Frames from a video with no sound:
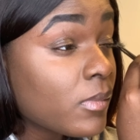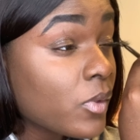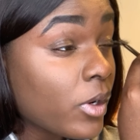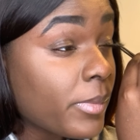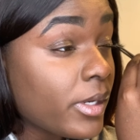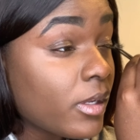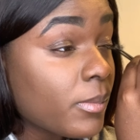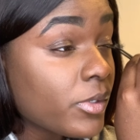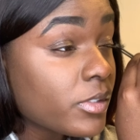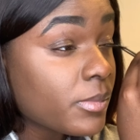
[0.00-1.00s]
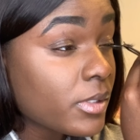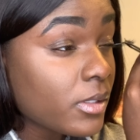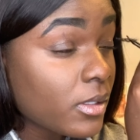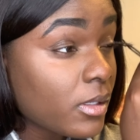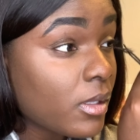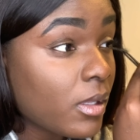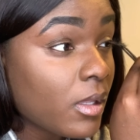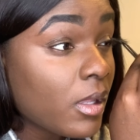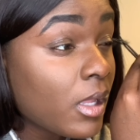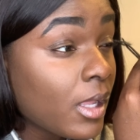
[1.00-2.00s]
Or medium or something.
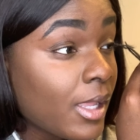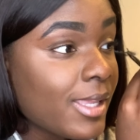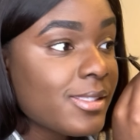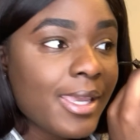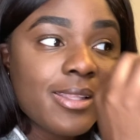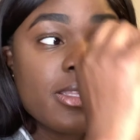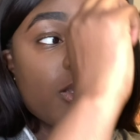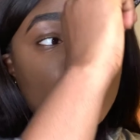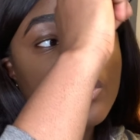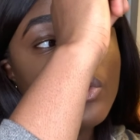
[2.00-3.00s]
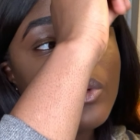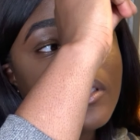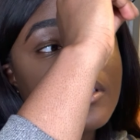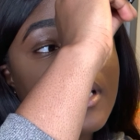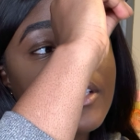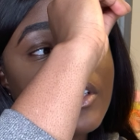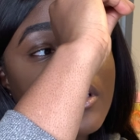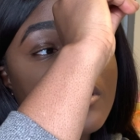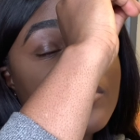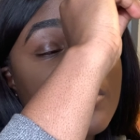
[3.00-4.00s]
It's like the glue is attaching
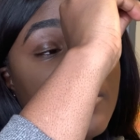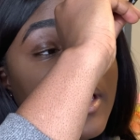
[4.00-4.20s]
itself to my